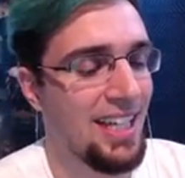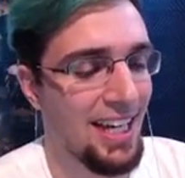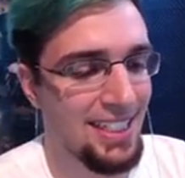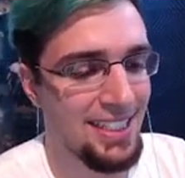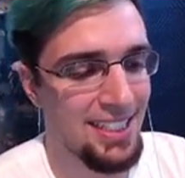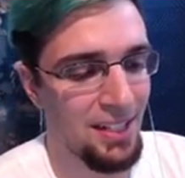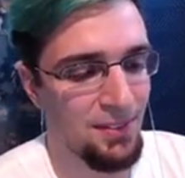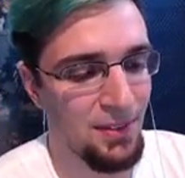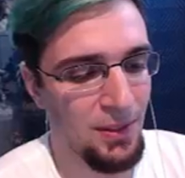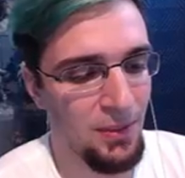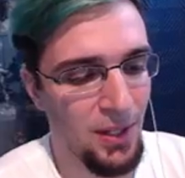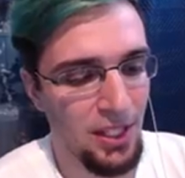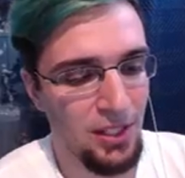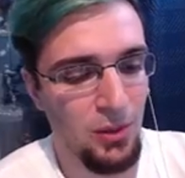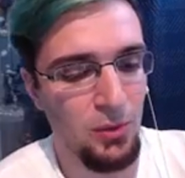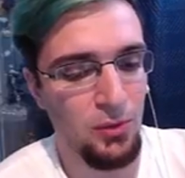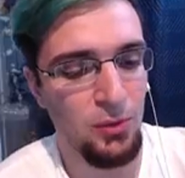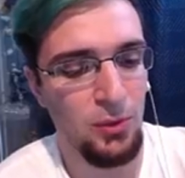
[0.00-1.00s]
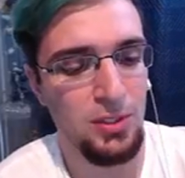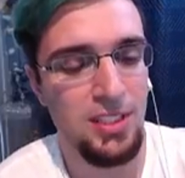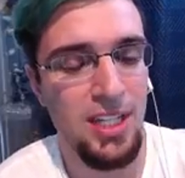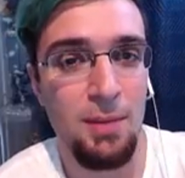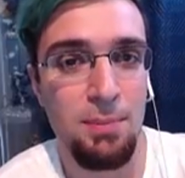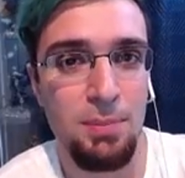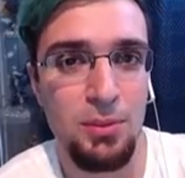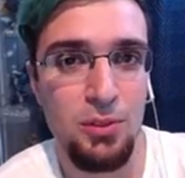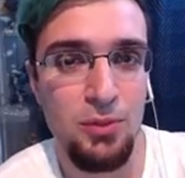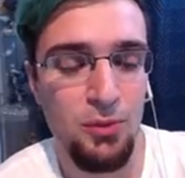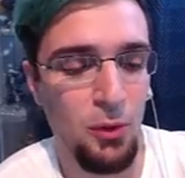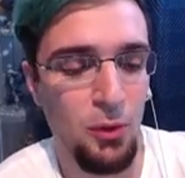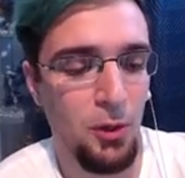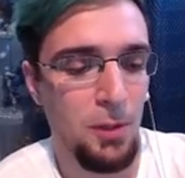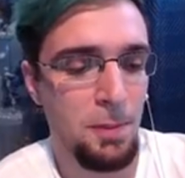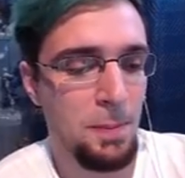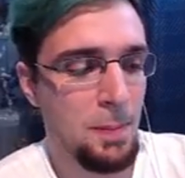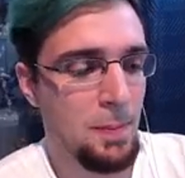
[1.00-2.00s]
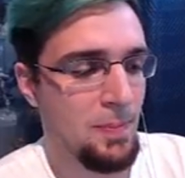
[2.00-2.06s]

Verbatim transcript: I definitely want to go for attack boost 4.